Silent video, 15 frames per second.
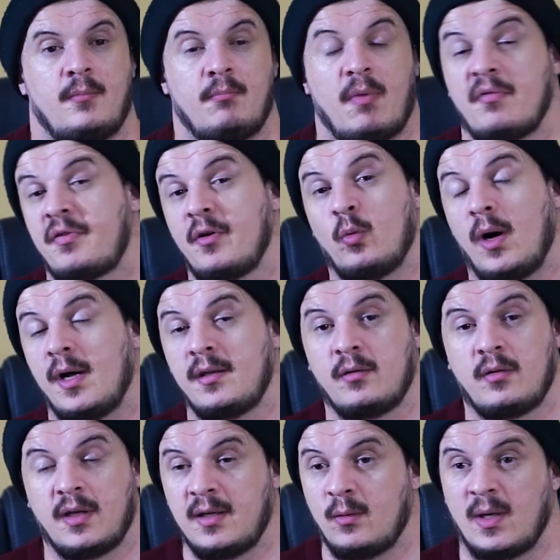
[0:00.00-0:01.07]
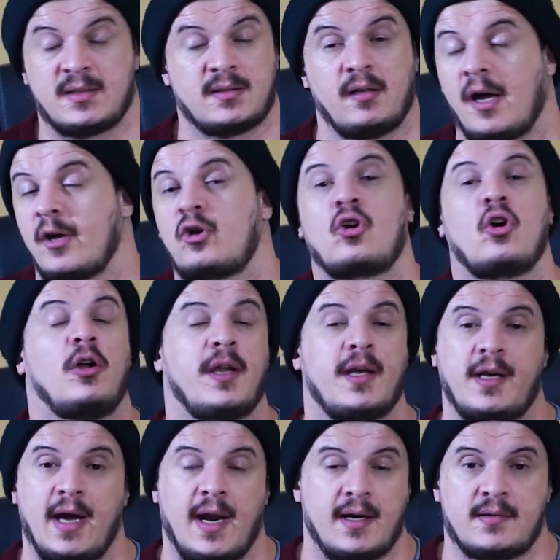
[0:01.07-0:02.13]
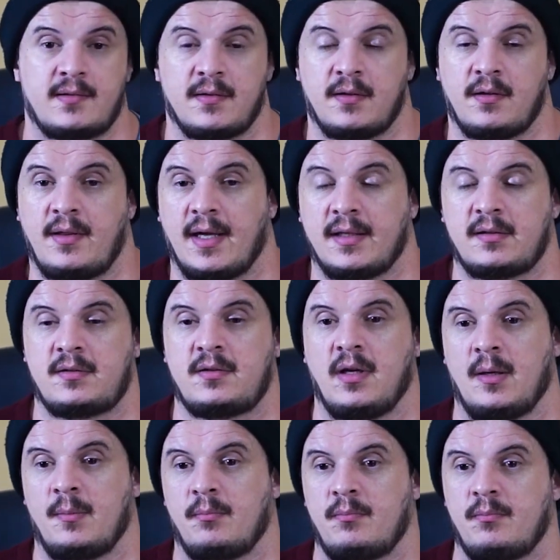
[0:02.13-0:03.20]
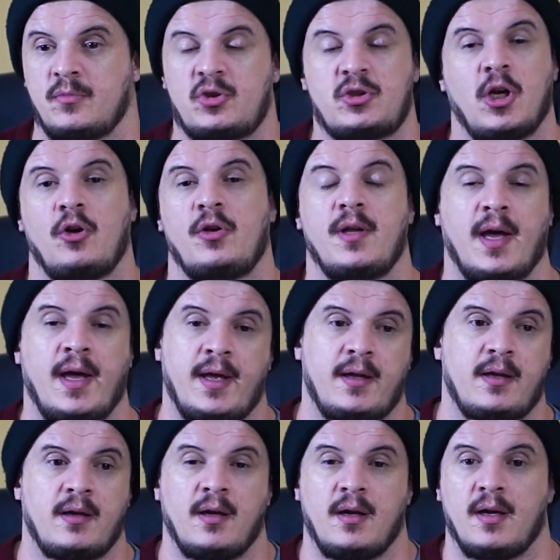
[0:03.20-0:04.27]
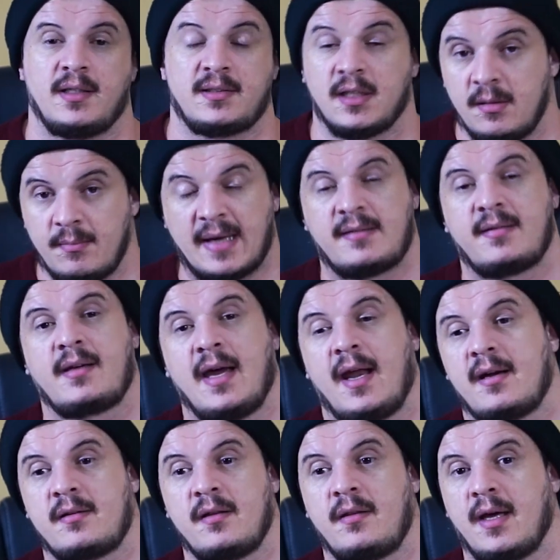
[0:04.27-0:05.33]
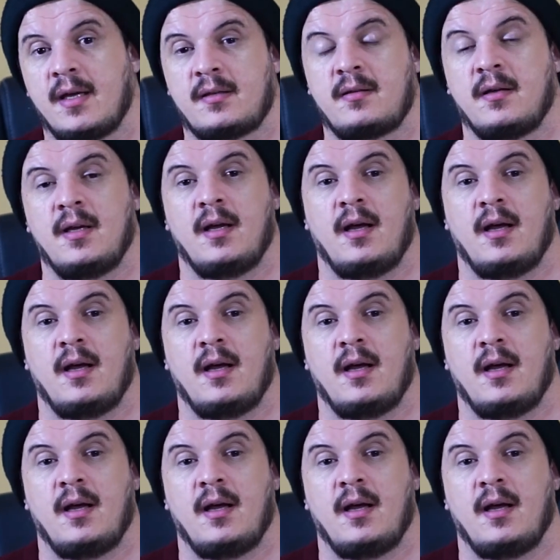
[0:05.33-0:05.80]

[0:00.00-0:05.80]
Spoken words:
Mafia 1 was an iconic character that showed a cinematic character that